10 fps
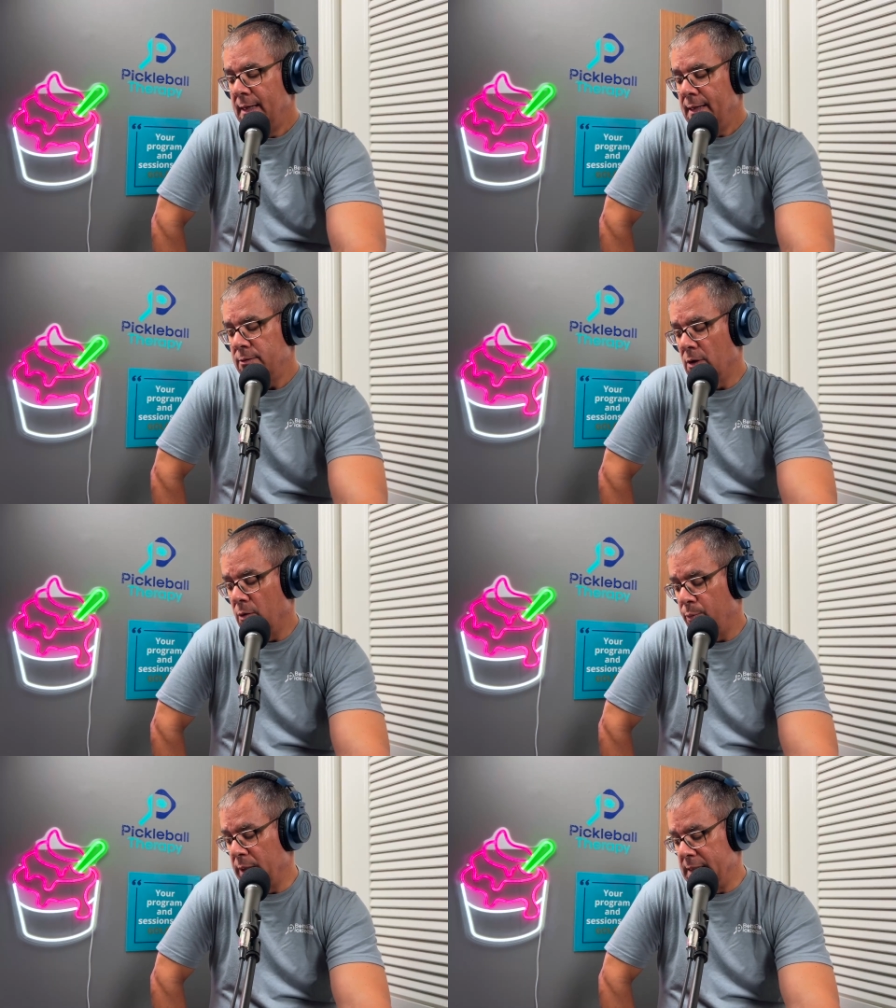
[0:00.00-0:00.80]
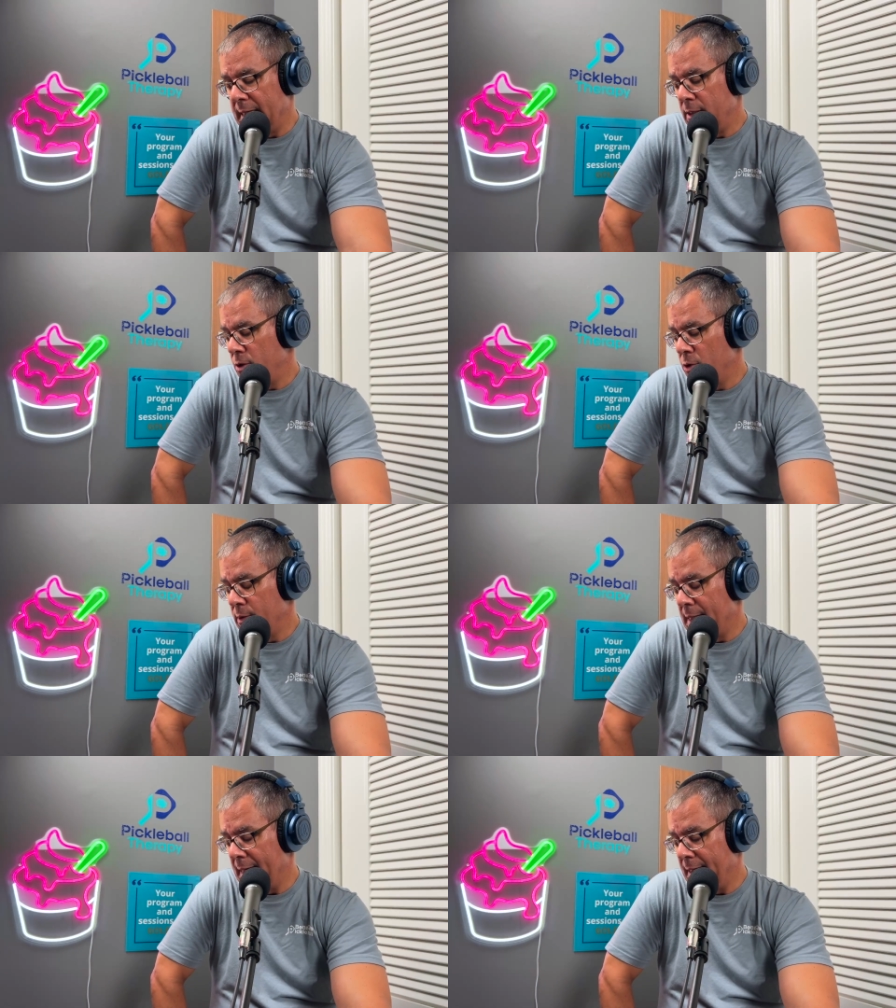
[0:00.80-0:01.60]
So appreciate you
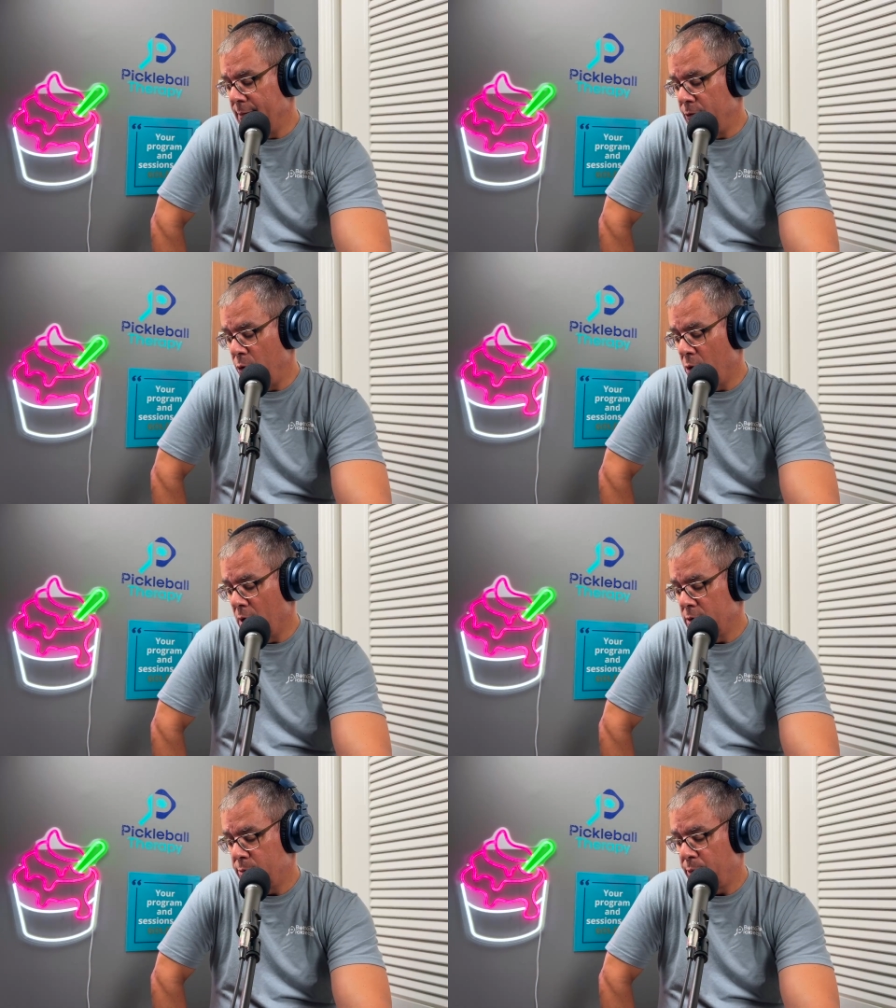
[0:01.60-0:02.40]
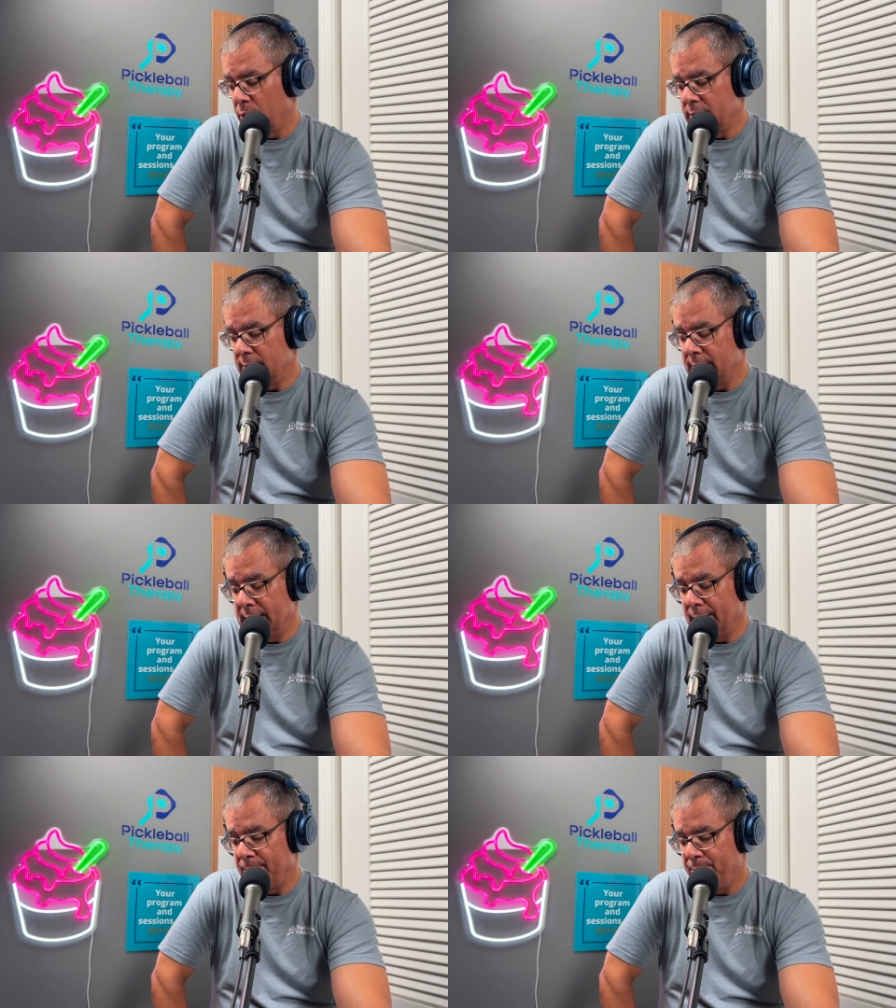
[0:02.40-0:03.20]
doing that if you are
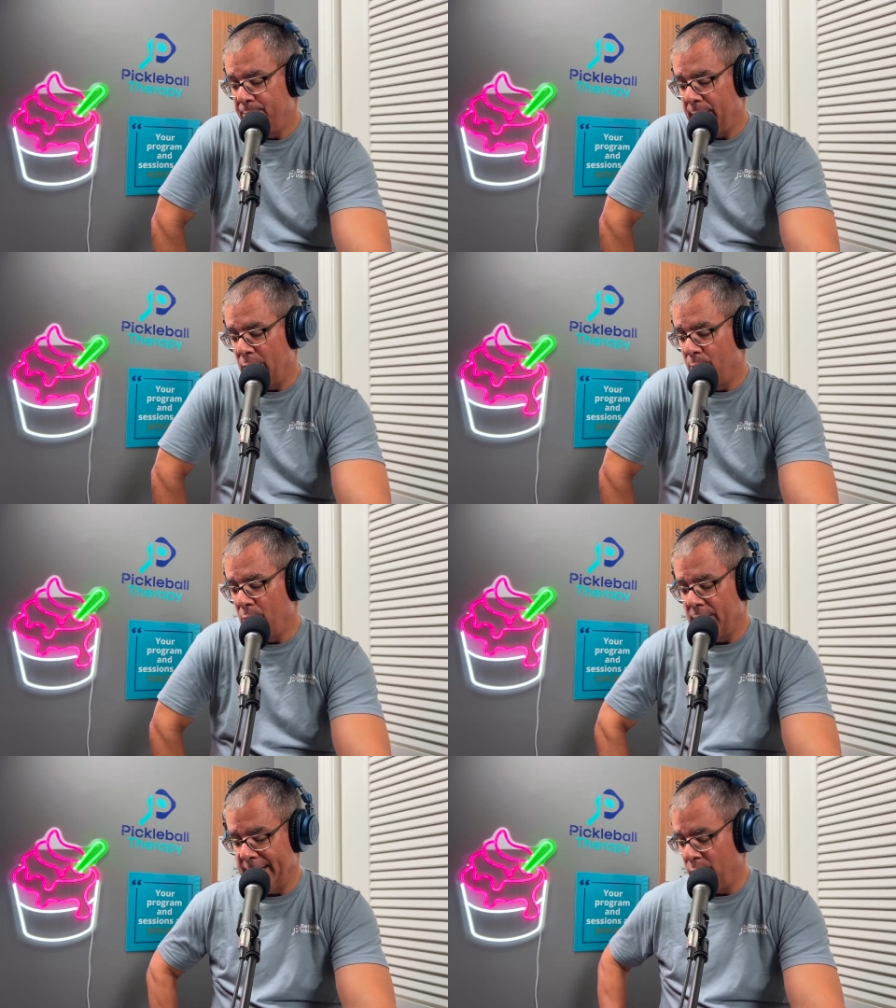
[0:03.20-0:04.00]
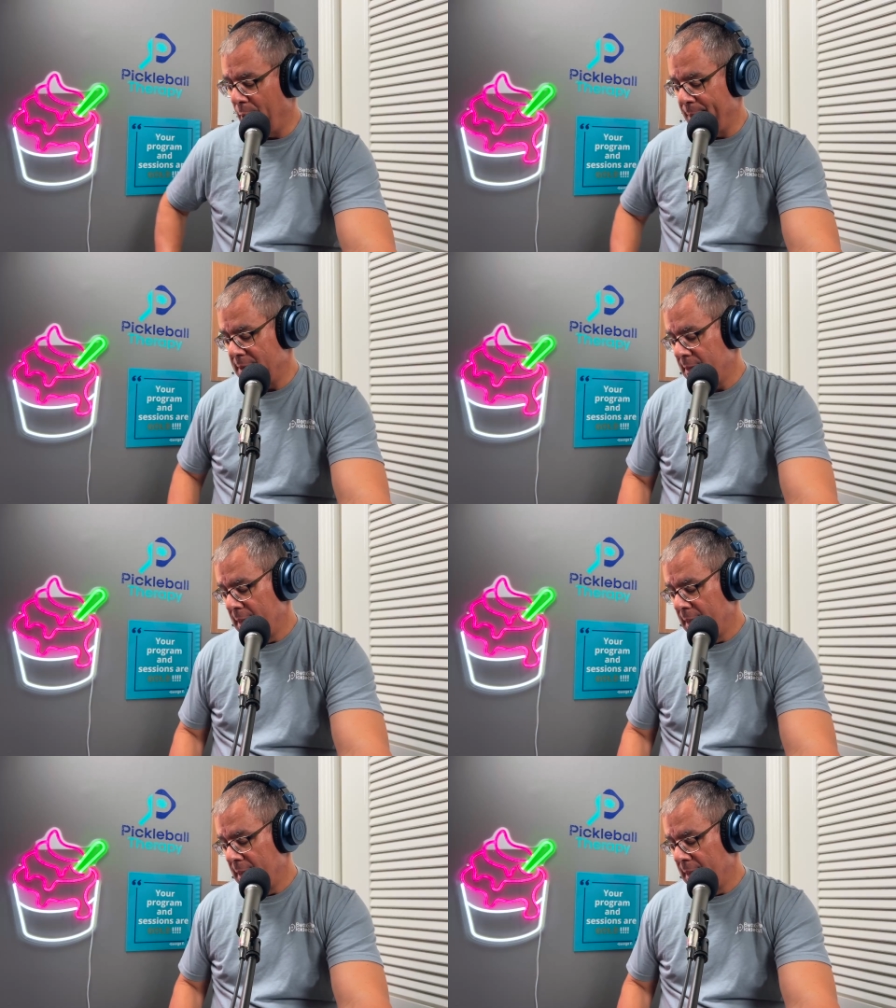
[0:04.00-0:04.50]
purchasing pickleball equipment.